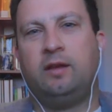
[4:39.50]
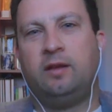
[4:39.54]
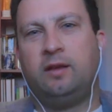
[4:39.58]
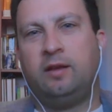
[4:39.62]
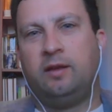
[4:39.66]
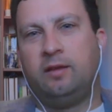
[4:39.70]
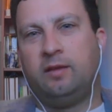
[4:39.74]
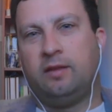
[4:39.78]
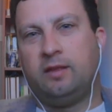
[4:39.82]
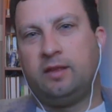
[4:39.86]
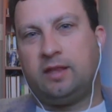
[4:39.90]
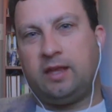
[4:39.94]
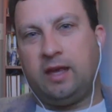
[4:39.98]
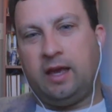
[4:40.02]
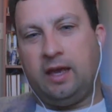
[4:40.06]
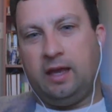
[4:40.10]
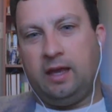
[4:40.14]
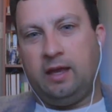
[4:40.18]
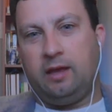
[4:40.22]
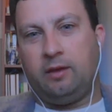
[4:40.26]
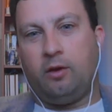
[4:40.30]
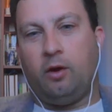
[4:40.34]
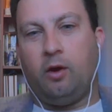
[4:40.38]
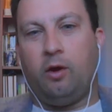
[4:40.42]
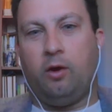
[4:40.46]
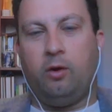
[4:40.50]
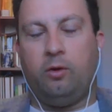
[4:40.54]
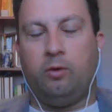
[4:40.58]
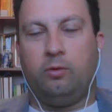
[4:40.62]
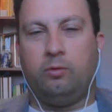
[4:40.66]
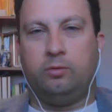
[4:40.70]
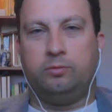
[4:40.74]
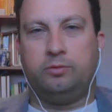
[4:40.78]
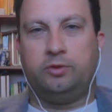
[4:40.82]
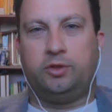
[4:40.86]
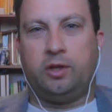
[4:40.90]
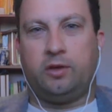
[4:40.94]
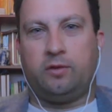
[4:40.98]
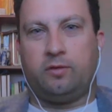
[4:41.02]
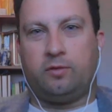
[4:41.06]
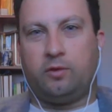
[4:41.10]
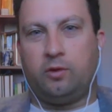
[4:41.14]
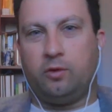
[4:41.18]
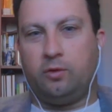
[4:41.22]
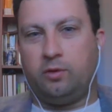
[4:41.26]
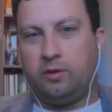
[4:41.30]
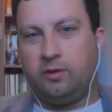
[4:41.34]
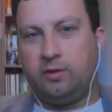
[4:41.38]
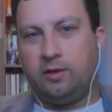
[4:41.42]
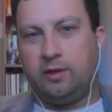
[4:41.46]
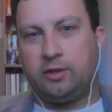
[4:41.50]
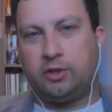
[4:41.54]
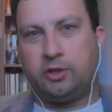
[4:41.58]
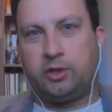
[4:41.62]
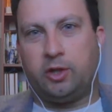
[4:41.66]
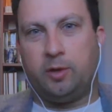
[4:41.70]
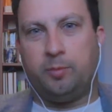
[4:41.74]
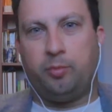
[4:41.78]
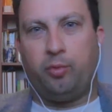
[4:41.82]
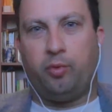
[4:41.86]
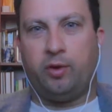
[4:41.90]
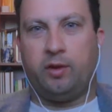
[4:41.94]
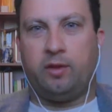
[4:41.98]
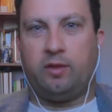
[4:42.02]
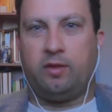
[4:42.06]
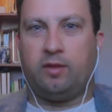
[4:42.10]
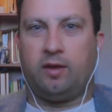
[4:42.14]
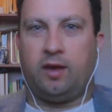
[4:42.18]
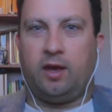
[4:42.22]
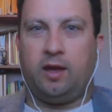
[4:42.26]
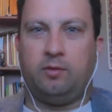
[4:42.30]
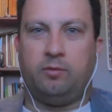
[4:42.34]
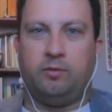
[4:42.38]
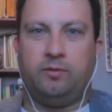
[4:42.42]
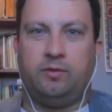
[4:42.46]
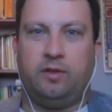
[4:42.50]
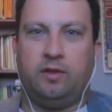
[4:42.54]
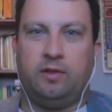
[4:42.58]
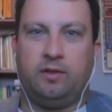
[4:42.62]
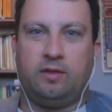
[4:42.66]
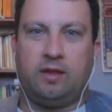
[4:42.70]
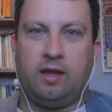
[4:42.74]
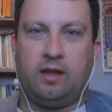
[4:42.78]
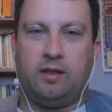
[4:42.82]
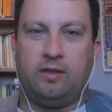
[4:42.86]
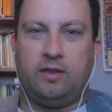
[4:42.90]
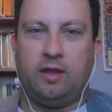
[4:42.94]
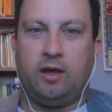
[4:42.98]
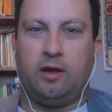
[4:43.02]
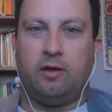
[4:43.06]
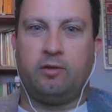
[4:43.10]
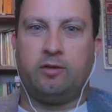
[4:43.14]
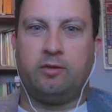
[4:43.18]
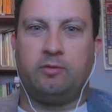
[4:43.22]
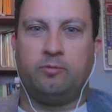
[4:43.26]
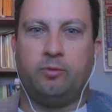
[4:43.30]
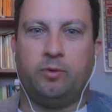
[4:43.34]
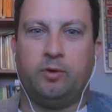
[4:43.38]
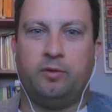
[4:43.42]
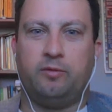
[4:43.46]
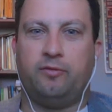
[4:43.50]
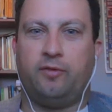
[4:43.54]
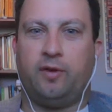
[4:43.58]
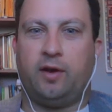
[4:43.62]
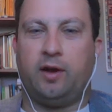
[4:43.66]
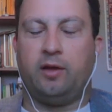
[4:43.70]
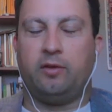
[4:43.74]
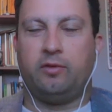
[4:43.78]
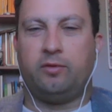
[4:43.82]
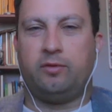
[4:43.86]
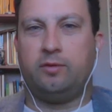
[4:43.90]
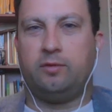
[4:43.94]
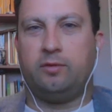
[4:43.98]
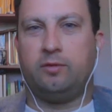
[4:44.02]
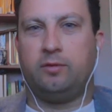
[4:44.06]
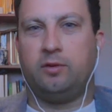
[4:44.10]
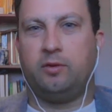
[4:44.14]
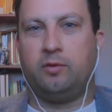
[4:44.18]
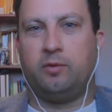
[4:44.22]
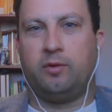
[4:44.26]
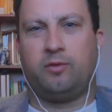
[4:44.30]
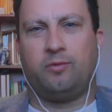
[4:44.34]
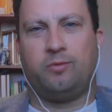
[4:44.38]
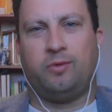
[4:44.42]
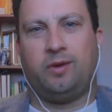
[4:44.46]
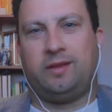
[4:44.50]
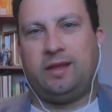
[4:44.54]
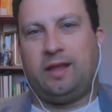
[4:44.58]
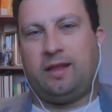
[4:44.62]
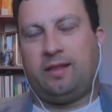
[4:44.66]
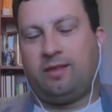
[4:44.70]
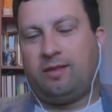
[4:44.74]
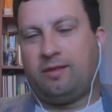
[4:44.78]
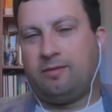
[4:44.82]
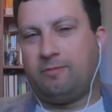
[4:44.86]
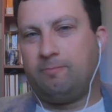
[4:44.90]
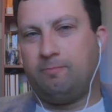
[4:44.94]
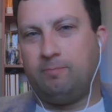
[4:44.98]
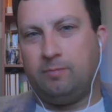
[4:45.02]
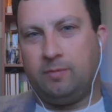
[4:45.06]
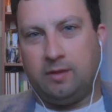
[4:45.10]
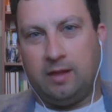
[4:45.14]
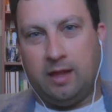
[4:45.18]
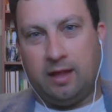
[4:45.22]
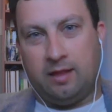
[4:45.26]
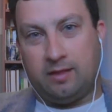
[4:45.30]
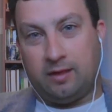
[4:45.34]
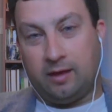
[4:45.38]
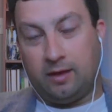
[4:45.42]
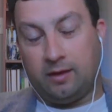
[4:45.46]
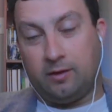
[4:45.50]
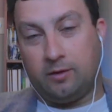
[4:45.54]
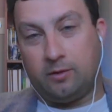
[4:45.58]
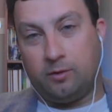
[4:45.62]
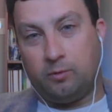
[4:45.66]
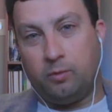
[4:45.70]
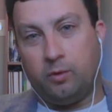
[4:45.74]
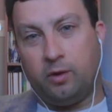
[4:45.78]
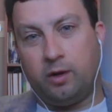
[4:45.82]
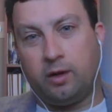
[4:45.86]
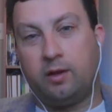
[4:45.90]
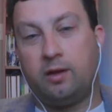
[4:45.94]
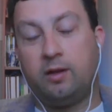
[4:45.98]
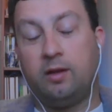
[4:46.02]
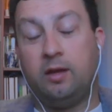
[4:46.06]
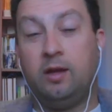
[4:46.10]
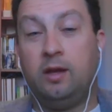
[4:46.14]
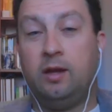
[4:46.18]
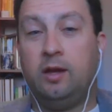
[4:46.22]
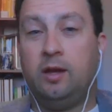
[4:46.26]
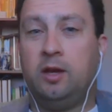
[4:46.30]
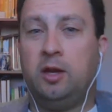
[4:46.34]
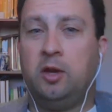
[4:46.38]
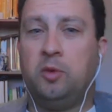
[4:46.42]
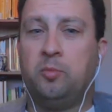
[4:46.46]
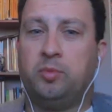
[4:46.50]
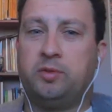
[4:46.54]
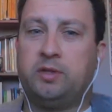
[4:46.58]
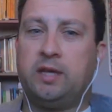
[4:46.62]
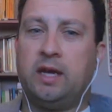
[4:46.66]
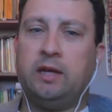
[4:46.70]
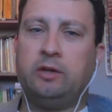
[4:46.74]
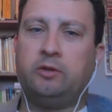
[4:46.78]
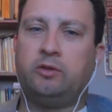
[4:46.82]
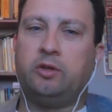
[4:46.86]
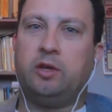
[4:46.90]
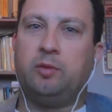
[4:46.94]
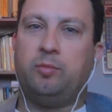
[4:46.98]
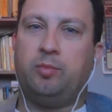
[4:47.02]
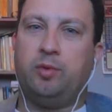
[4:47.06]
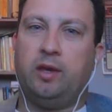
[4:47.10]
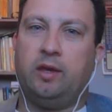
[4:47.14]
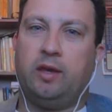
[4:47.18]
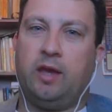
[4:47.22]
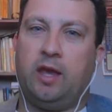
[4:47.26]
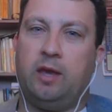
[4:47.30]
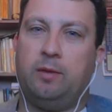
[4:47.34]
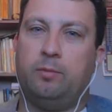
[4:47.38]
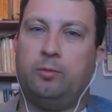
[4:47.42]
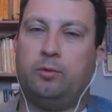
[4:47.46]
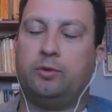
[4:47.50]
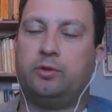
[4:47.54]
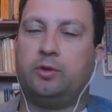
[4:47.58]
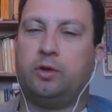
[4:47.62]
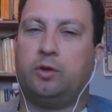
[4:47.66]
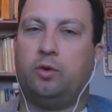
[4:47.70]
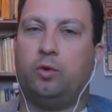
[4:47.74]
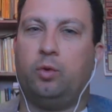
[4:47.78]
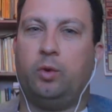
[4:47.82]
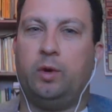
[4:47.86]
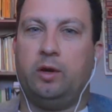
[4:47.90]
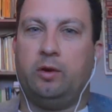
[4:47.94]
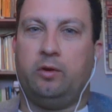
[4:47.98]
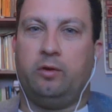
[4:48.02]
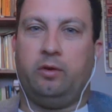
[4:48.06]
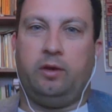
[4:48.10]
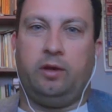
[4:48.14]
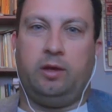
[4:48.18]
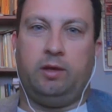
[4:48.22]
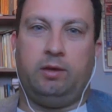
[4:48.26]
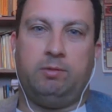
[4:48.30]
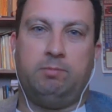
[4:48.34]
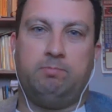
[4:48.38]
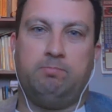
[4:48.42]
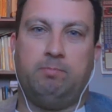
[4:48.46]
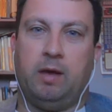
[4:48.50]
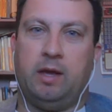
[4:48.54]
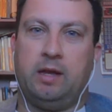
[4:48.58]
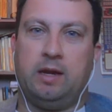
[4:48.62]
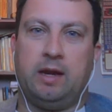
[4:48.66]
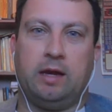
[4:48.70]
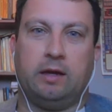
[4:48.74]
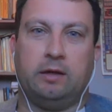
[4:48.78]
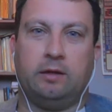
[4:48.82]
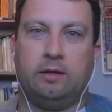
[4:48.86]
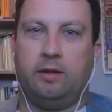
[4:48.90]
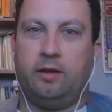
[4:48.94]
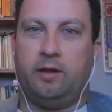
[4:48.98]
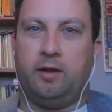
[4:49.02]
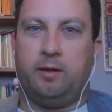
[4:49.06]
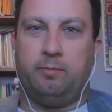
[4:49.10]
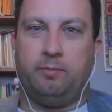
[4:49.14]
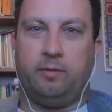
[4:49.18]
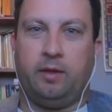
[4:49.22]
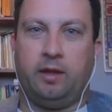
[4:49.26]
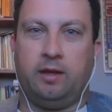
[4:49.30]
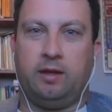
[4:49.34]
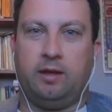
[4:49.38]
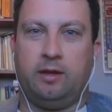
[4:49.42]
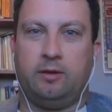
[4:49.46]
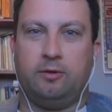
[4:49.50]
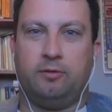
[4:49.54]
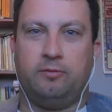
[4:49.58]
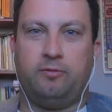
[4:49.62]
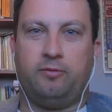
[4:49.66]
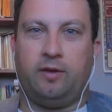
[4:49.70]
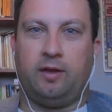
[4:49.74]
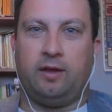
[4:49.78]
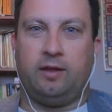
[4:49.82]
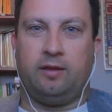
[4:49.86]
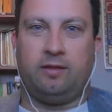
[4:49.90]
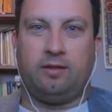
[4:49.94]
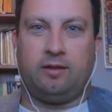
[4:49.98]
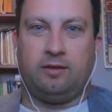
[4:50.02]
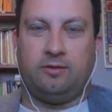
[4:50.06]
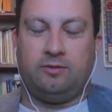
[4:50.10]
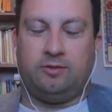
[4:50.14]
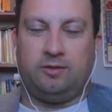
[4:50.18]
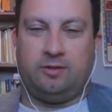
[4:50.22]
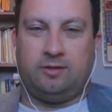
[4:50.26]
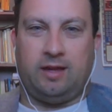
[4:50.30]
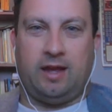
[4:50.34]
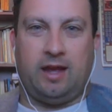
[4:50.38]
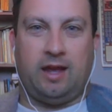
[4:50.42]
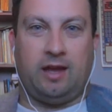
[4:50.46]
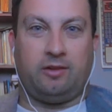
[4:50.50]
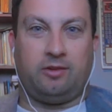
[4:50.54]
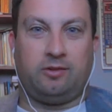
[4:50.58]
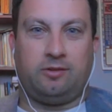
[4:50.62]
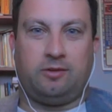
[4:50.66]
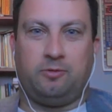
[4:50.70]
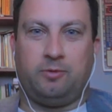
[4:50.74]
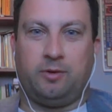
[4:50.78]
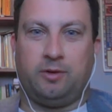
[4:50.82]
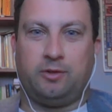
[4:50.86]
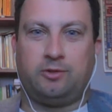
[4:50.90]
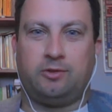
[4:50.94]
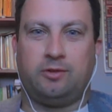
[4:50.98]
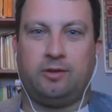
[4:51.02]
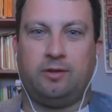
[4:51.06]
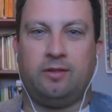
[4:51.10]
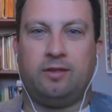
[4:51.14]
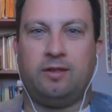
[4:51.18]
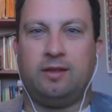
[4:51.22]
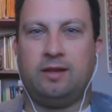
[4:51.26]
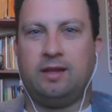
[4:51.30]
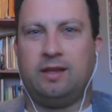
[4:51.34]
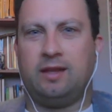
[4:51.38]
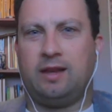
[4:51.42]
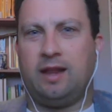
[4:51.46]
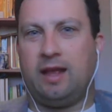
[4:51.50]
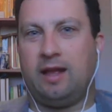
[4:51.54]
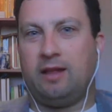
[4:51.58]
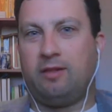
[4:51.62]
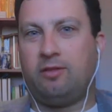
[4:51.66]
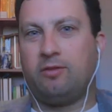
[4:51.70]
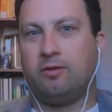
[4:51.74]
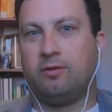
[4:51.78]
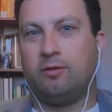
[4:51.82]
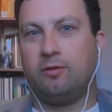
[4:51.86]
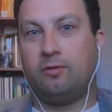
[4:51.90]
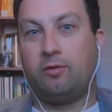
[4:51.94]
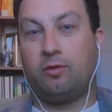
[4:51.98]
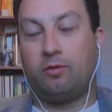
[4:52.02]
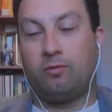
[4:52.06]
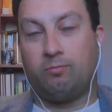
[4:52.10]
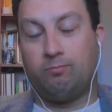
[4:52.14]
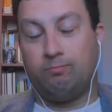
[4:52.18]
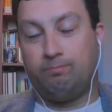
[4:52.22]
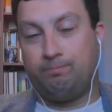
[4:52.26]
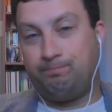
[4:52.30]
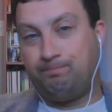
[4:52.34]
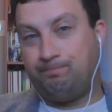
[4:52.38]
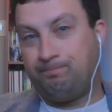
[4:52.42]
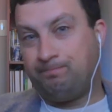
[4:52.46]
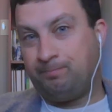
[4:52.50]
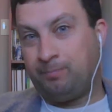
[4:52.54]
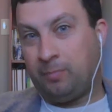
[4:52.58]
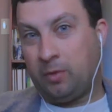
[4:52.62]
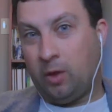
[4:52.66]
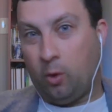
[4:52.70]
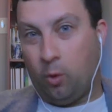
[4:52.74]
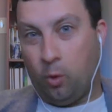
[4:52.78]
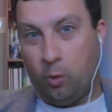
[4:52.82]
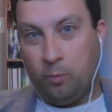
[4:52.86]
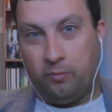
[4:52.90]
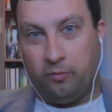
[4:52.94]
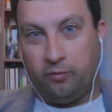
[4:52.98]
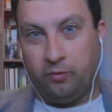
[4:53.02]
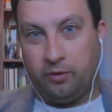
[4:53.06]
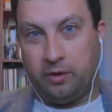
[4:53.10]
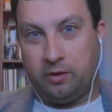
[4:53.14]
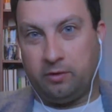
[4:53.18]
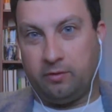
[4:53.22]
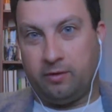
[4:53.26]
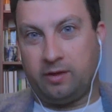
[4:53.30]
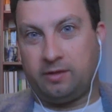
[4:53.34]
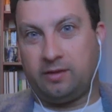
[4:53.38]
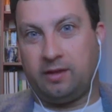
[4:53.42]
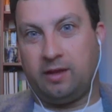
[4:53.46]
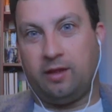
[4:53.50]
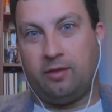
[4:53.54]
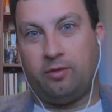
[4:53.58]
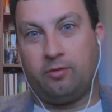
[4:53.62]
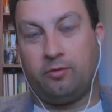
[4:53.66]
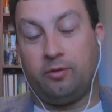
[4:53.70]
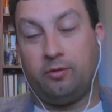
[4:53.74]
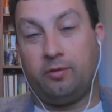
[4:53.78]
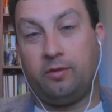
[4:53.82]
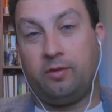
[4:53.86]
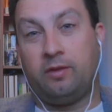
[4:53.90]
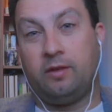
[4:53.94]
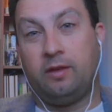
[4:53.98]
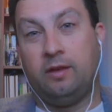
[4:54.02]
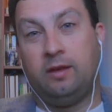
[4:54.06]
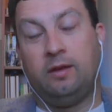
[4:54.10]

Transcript: saying, "Oh, just go to the SharePoint site with these ten thousand word files. You don't know what's what." That's that's not going to work. Potentially being able to query an LLM like interface and just ask questions and get answers, hopefully correct answers.